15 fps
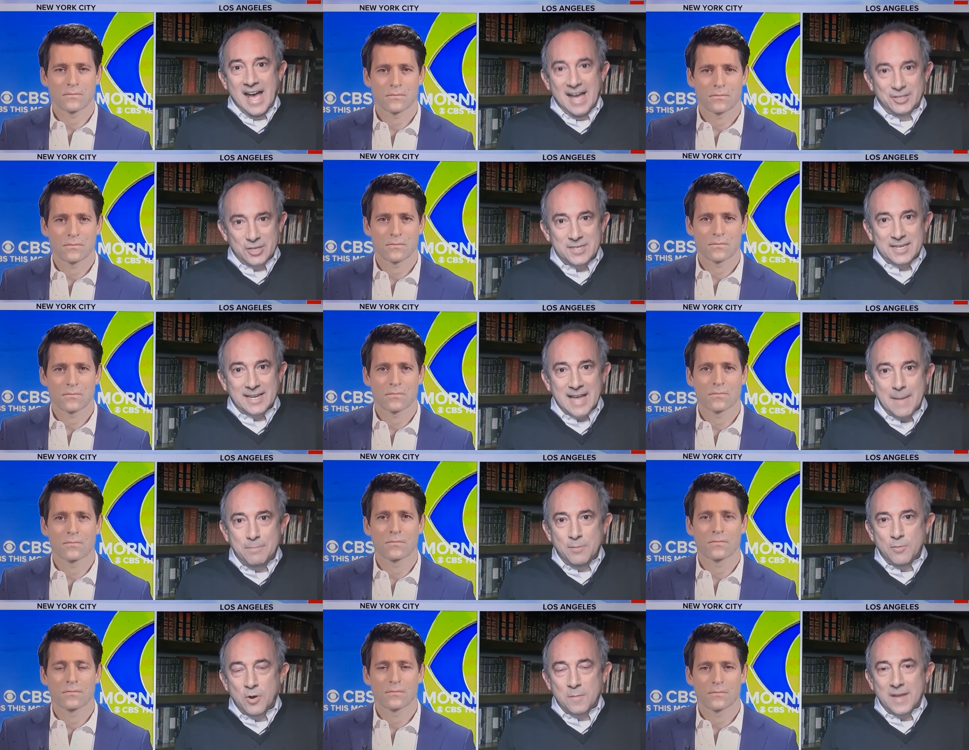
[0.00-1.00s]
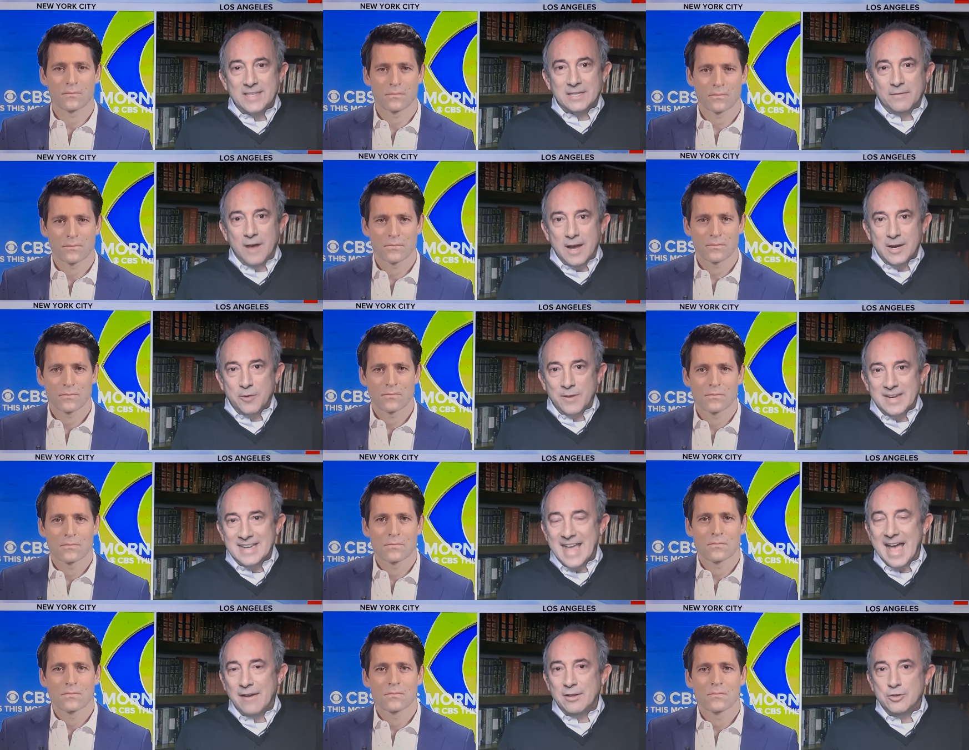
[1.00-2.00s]
Speaker 1: just a couple more months of hunkering
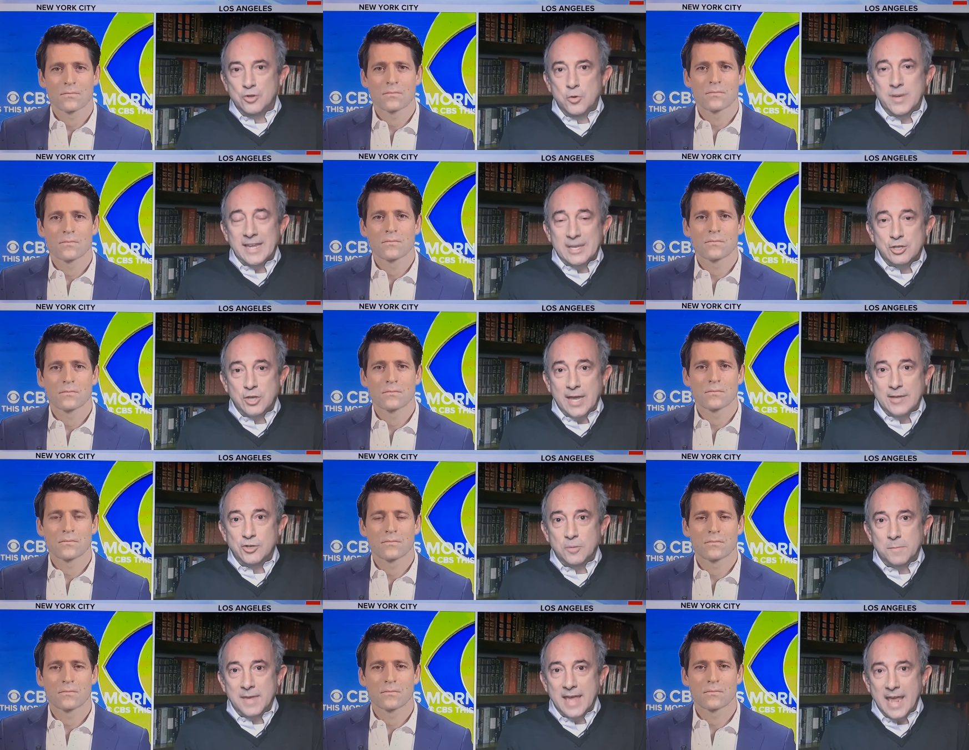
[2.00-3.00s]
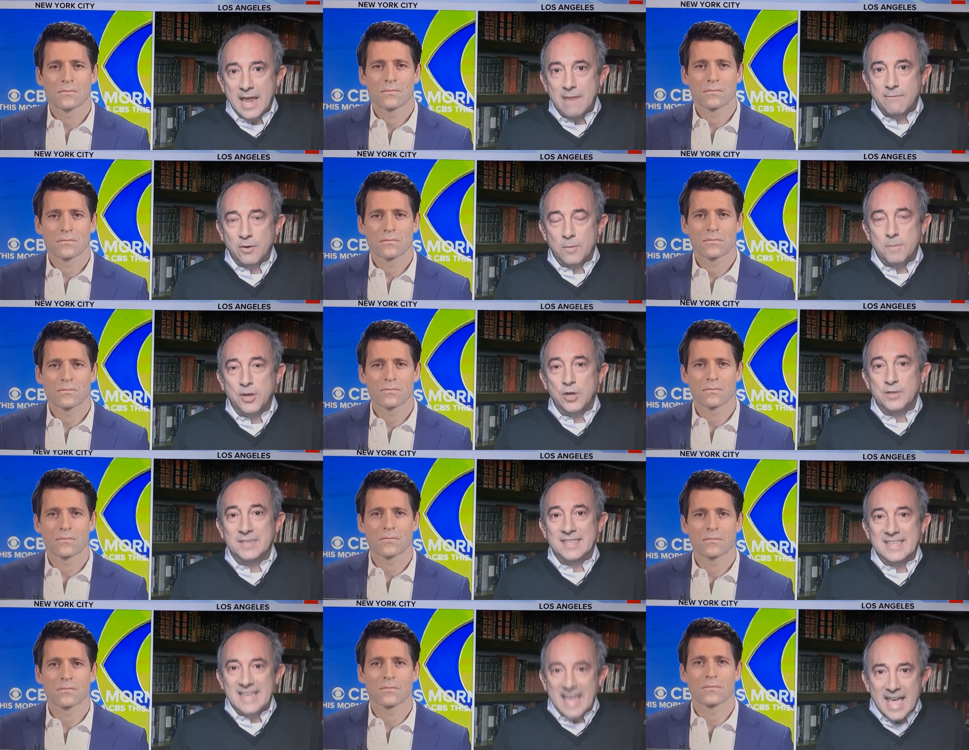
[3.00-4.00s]
down and doing a change in behavior, because in
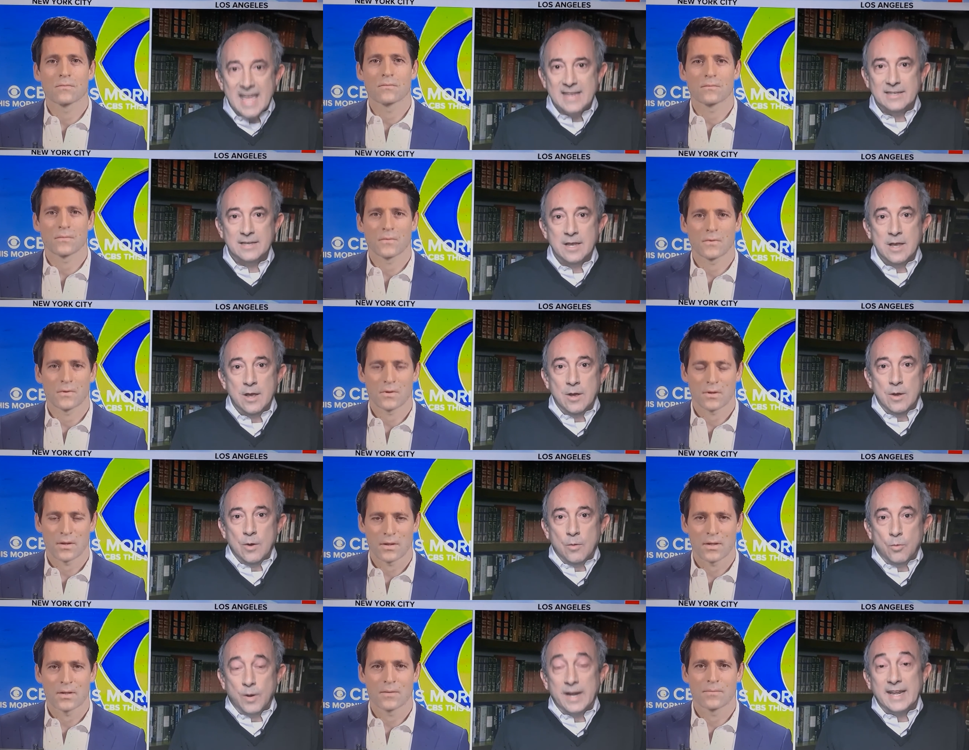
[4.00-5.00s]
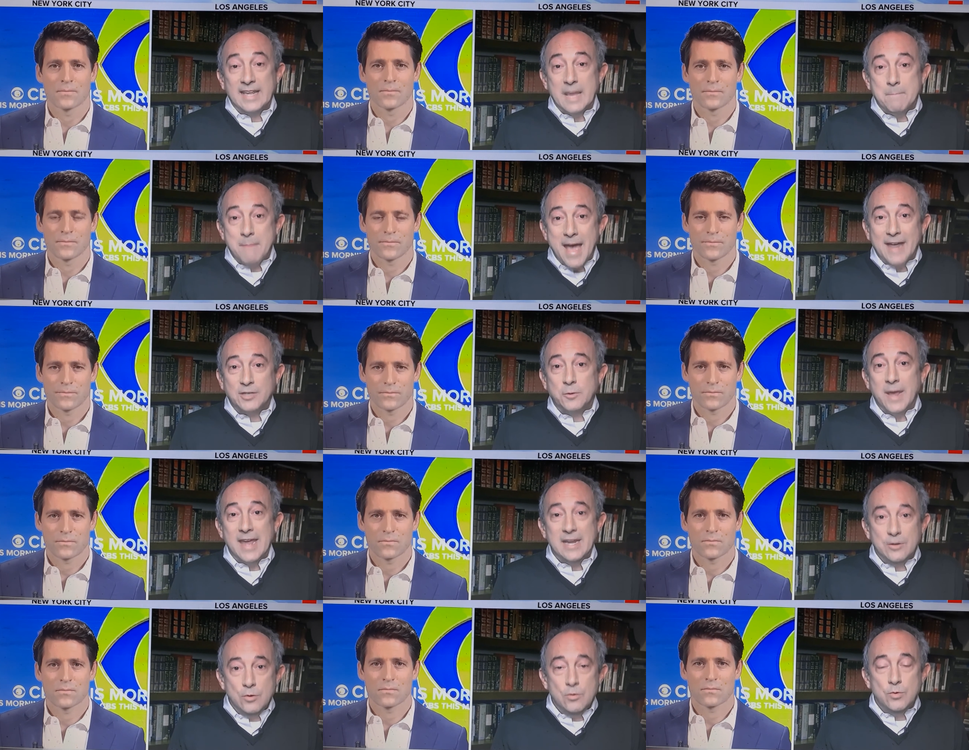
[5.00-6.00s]
the end, yeah. we're going to get back to a
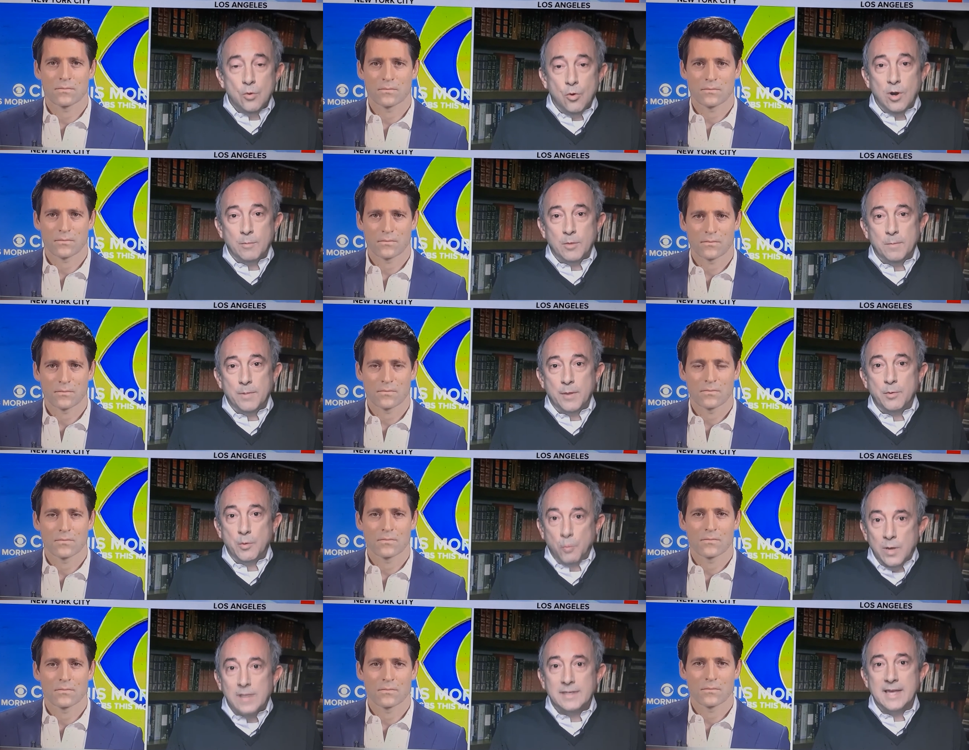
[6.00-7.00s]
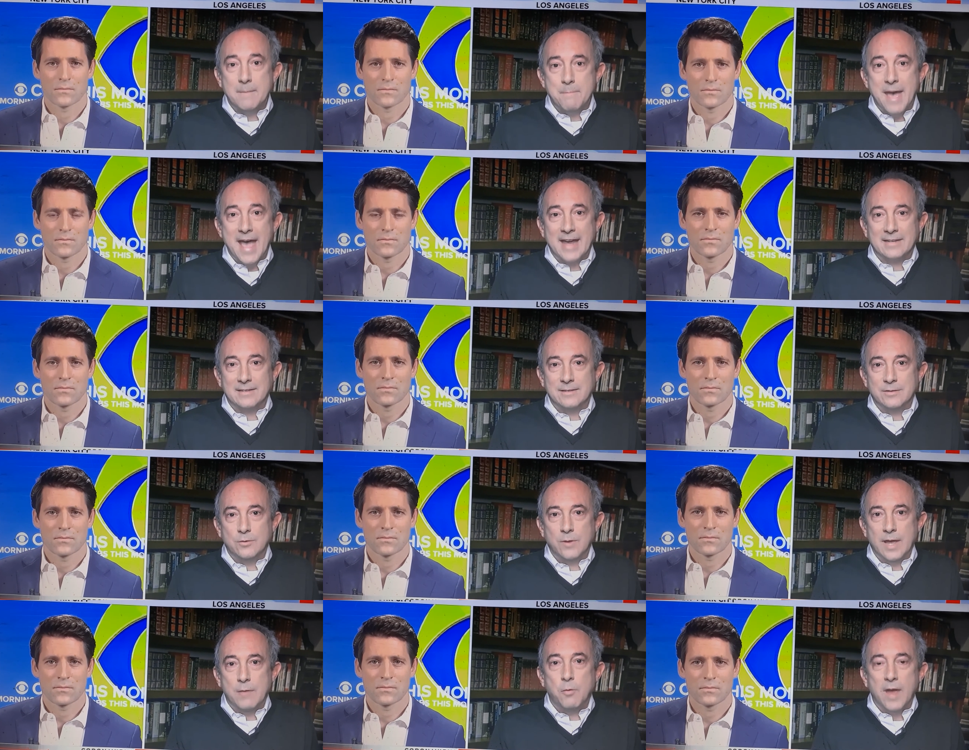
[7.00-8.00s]
new normal, but we will get back
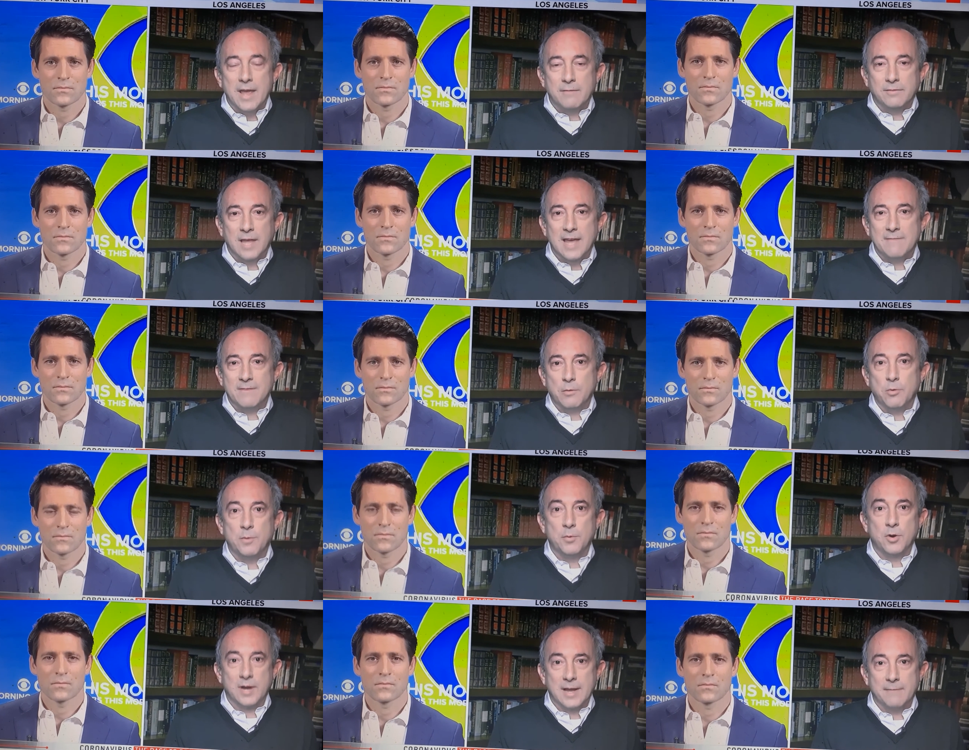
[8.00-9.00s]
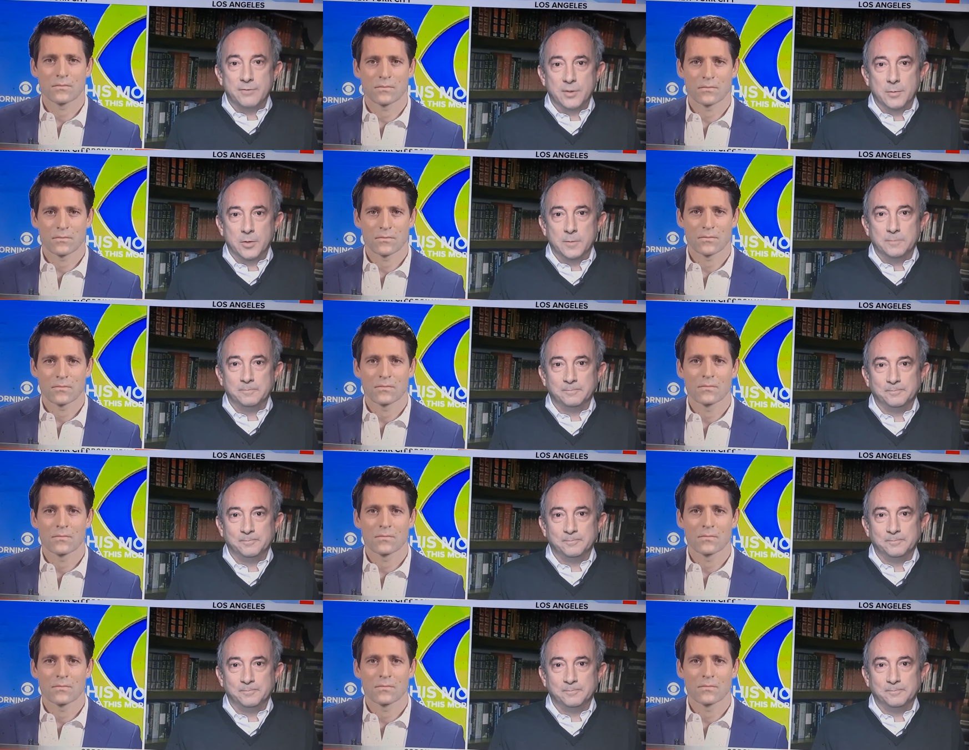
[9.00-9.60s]
to a way of life that we're more comfortable.